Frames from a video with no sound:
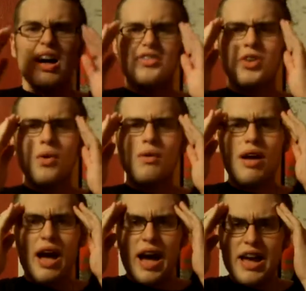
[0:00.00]
So,
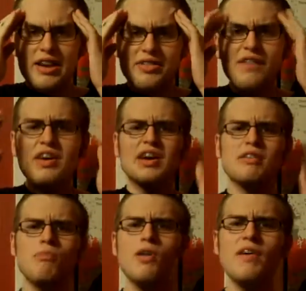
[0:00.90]
and it's nothing
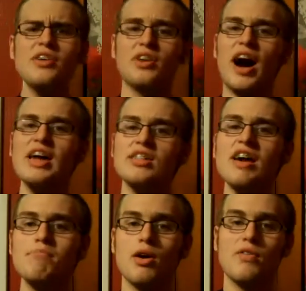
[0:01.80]
against motivation. I
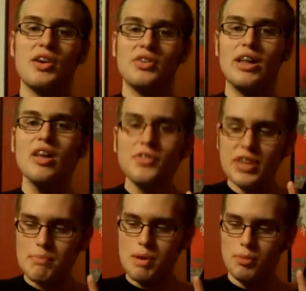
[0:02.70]
love motivation. I love
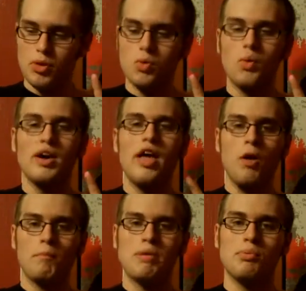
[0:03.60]
seeing people who want to
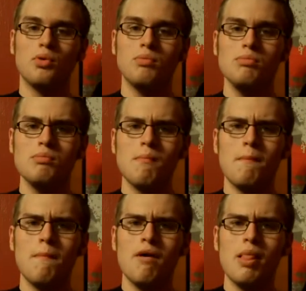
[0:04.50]
help people.
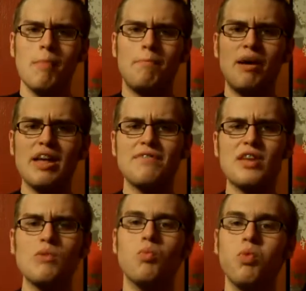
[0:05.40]
But if
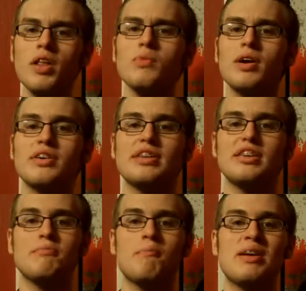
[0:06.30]
they really want to get
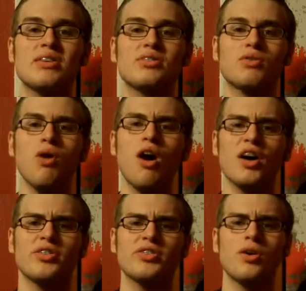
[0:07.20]
these opinions
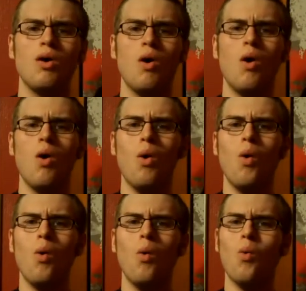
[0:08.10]
across,
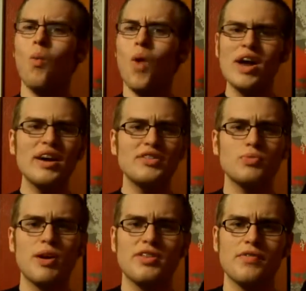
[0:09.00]
why not just
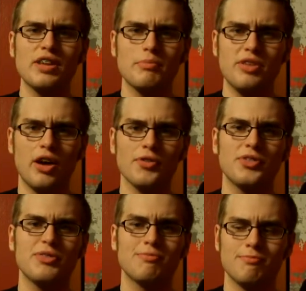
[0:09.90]
write something themselves?